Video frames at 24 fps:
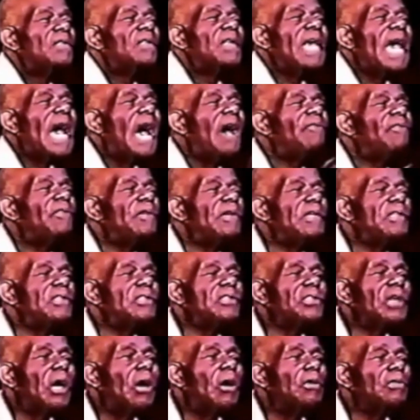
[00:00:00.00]
The
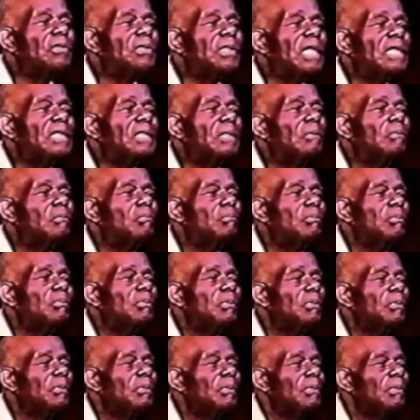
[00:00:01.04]
Africans thought
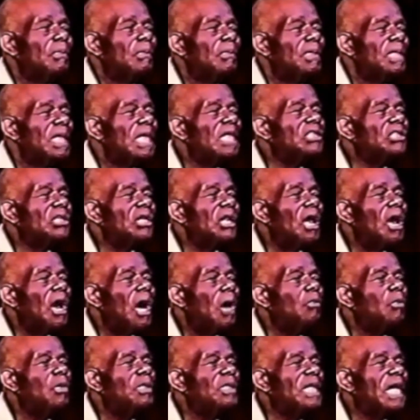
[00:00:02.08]
that
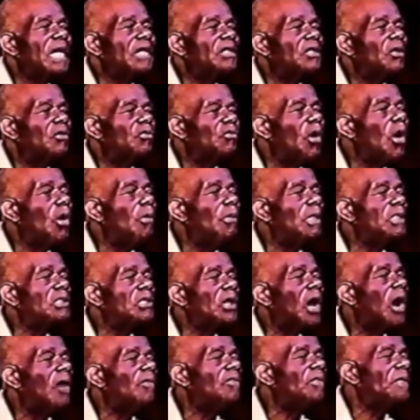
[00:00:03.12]
Islam would get the
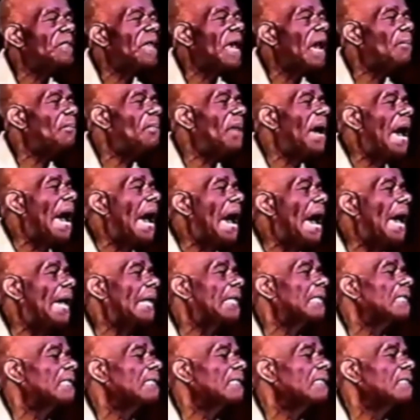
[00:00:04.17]
Romans off of their
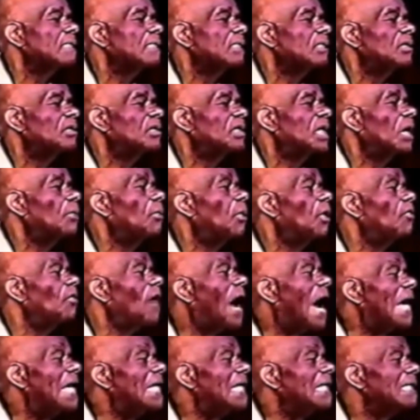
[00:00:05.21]
back. They were
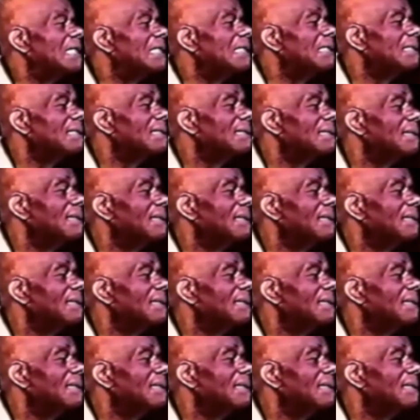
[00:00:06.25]
right.